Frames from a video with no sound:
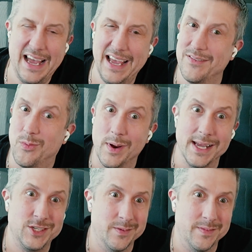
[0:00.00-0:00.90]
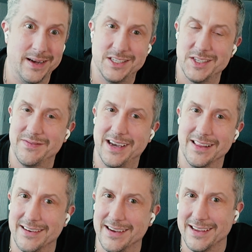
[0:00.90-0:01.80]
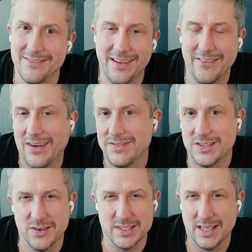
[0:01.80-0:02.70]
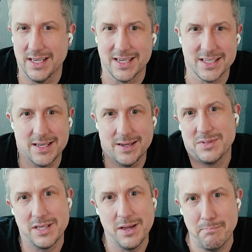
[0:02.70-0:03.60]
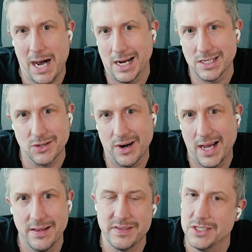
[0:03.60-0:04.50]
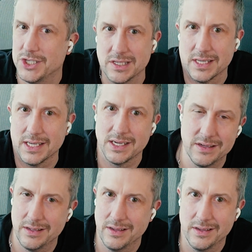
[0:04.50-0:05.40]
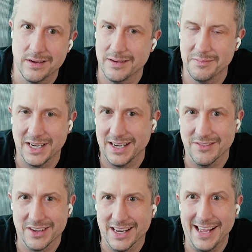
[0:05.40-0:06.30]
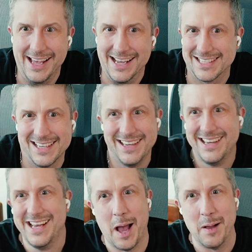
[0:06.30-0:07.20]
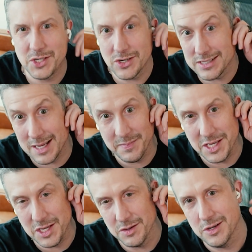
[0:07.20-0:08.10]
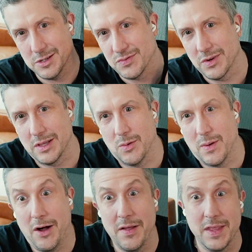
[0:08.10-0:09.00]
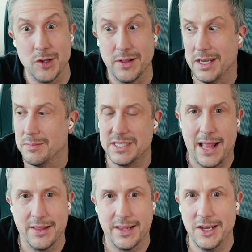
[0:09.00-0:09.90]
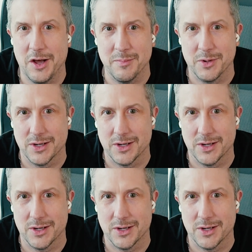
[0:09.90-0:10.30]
I have way too much, by the way. My wife's always like, some box arrives and she's like, I'm not even gonna ask. I'm sure it's something you'll use for a little while and then you'll end up selling it on